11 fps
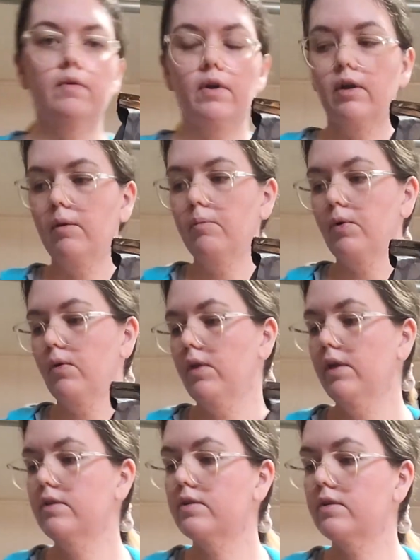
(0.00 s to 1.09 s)
we're going to brew
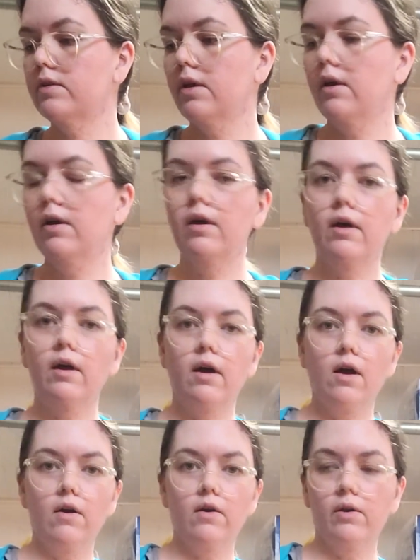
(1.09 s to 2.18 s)
this.
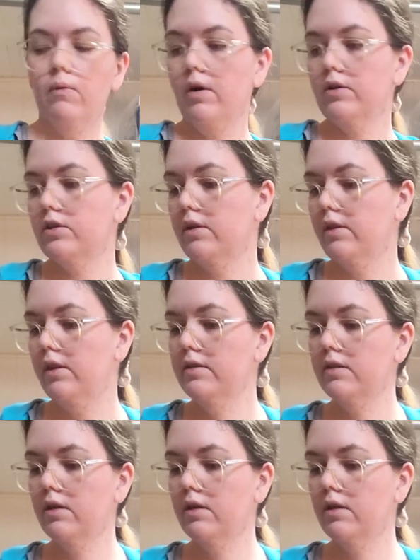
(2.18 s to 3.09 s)
Already washed this